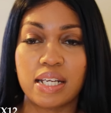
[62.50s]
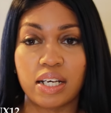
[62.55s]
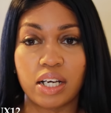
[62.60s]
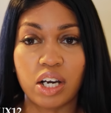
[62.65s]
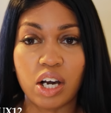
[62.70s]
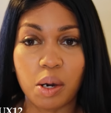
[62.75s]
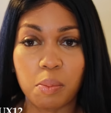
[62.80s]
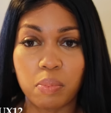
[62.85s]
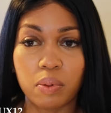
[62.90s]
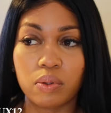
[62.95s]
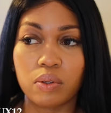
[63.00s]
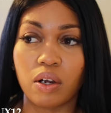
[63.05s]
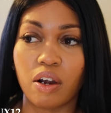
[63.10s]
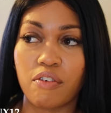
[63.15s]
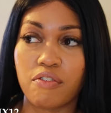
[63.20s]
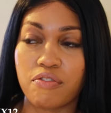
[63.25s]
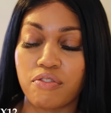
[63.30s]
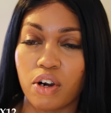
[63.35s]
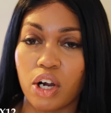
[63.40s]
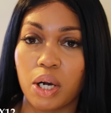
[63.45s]
and a couple
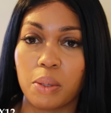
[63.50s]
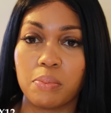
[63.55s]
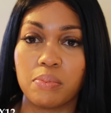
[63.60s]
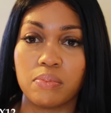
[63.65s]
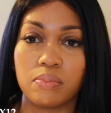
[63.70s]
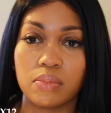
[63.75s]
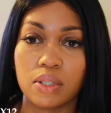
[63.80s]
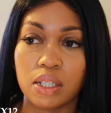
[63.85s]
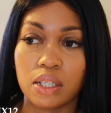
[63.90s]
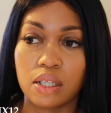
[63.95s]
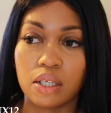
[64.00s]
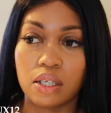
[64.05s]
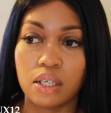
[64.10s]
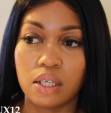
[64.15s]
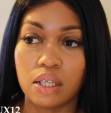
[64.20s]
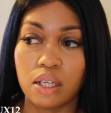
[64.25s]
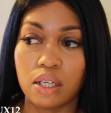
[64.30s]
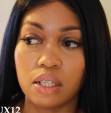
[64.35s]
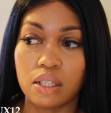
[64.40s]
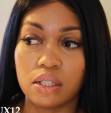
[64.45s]
are from
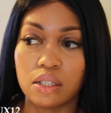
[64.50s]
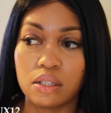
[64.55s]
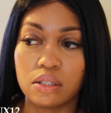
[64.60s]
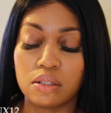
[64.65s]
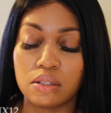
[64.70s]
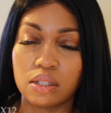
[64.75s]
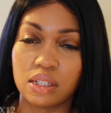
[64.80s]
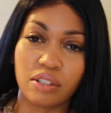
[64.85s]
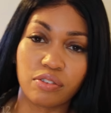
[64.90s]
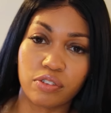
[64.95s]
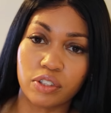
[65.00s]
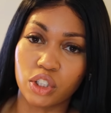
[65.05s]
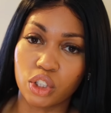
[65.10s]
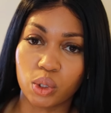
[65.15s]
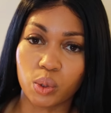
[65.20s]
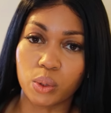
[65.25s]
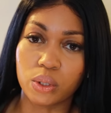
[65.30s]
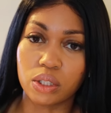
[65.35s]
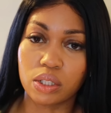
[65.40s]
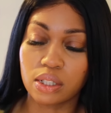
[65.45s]
different
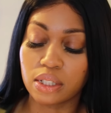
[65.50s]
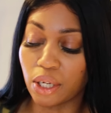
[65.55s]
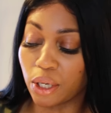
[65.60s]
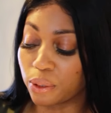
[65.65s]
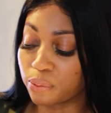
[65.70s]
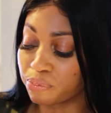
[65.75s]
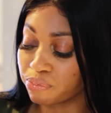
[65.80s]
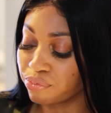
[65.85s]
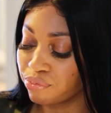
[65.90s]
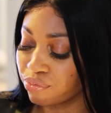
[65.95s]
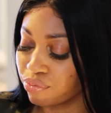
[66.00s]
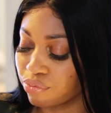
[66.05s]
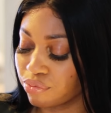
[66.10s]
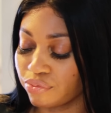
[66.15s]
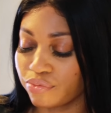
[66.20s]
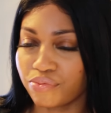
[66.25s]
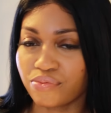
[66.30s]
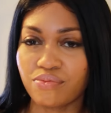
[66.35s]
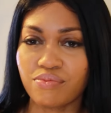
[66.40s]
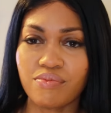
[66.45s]
stores. So
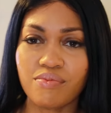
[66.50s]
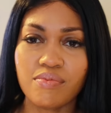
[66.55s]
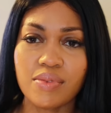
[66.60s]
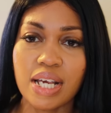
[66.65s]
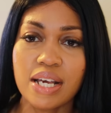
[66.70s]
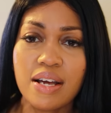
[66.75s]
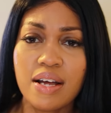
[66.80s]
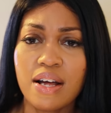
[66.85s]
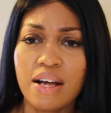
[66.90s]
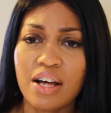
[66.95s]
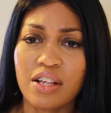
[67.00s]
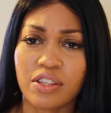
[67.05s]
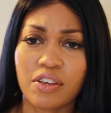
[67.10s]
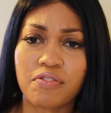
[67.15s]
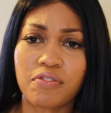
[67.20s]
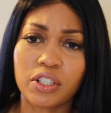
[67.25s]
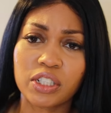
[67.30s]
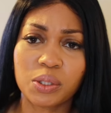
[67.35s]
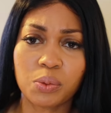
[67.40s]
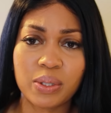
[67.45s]
the
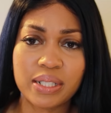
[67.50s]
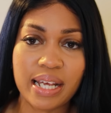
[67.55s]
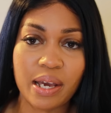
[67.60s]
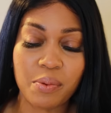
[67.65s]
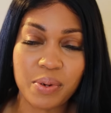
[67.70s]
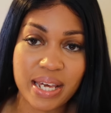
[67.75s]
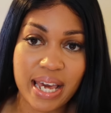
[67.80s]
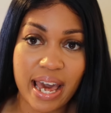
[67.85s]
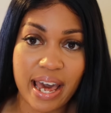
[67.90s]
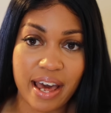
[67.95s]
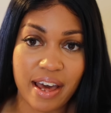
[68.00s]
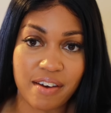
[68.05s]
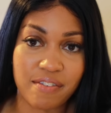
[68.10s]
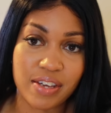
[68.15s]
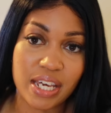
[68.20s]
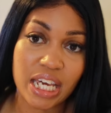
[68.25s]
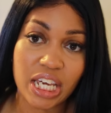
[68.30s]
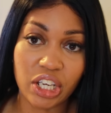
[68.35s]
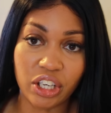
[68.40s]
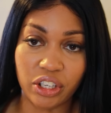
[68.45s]
first one that we have
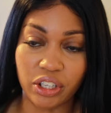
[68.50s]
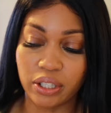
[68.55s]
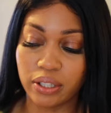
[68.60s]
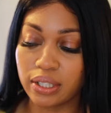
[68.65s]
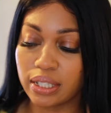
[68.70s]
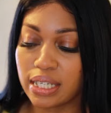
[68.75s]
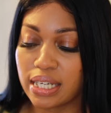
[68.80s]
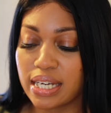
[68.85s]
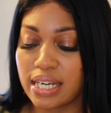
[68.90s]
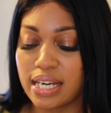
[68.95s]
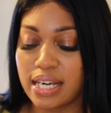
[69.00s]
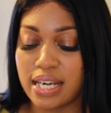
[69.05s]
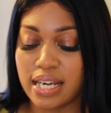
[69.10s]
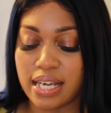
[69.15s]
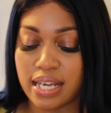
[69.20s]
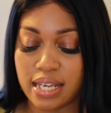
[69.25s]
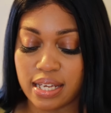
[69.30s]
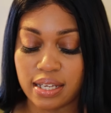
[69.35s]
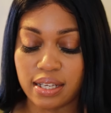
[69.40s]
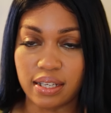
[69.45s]
here
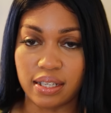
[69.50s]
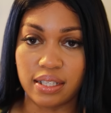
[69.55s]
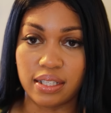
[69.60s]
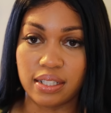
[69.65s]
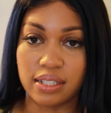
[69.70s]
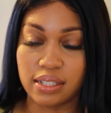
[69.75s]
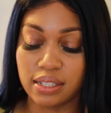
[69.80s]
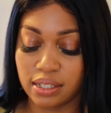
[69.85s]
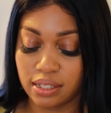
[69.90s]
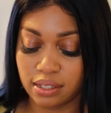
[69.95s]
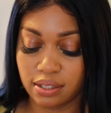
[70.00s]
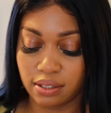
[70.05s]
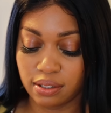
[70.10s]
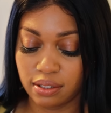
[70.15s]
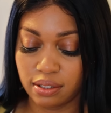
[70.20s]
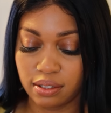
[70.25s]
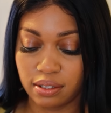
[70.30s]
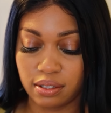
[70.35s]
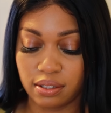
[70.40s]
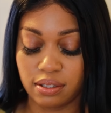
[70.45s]
is
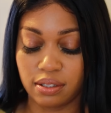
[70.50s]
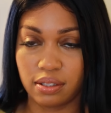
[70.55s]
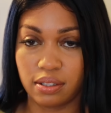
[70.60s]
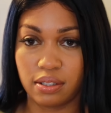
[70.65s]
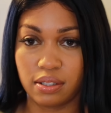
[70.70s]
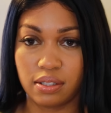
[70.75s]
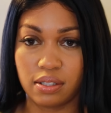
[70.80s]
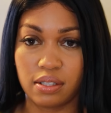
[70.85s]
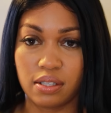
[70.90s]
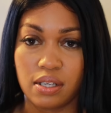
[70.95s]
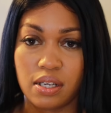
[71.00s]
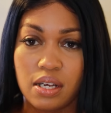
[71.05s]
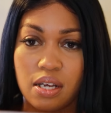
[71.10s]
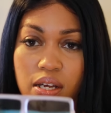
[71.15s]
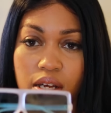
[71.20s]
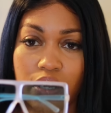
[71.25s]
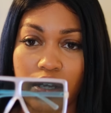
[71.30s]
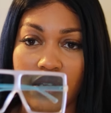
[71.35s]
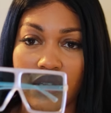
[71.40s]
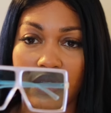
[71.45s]

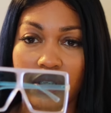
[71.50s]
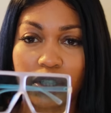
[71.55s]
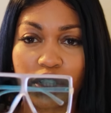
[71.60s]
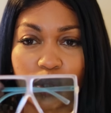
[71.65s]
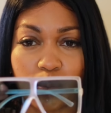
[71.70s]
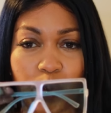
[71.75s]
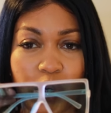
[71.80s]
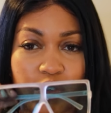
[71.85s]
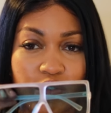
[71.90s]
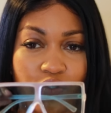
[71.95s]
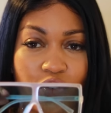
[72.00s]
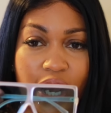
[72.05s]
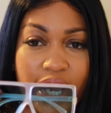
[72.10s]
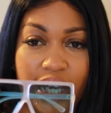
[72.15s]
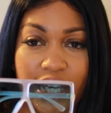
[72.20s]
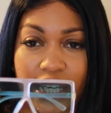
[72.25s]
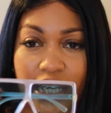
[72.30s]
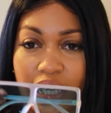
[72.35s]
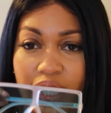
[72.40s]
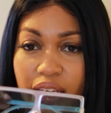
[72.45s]
this one
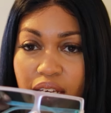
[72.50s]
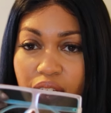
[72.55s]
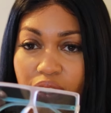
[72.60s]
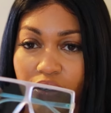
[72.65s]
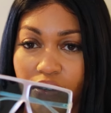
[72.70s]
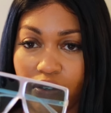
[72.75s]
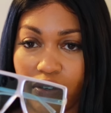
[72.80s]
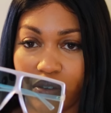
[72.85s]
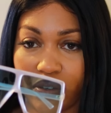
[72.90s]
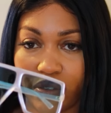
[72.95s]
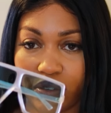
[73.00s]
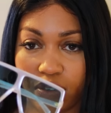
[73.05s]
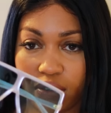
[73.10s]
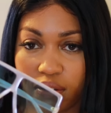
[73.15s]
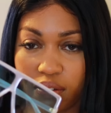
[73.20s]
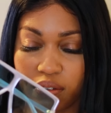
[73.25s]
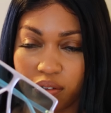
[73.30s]
right here,